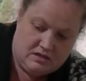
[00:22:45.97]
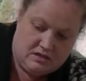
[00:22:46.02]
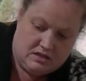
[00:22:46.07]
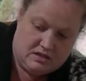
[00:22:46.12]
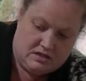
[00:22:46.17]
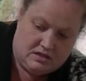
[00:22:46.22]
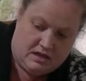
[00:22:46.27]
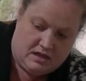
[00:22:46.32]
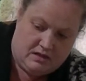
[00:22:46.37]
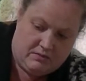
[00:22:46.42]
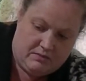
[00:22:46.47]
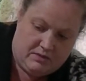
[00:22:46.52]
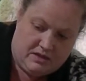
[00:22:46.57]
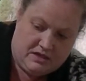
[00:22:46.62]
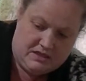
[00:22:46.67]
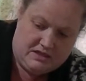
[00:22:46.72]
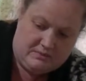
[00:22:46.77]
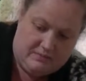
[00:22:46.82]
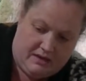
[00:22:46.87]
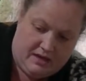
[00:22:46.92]
Just kind of
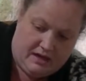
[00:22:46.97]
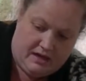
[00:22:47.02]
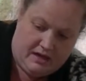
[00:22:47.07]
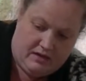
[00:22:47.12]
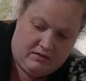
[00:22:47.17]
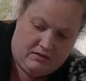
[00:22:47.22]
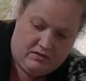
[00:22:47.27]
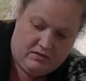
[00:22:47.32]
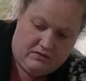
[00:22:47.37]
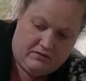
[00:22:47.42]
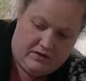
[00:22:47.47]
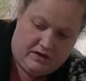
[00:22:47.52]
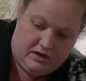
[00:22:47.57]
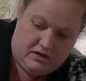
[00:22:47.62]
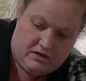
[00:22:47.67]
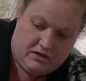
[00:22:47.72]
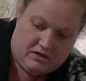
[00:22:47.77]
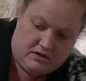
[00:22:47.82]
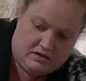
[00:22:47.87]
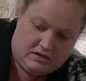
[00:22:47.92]
press it back out with your
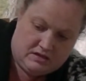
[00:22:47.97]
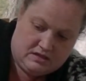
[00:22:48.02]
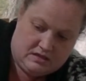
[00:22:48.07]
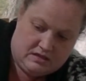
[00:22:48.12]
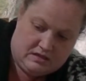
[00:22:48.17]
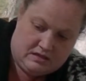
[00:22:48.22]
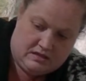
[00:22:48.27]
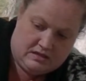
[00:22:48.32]
fingers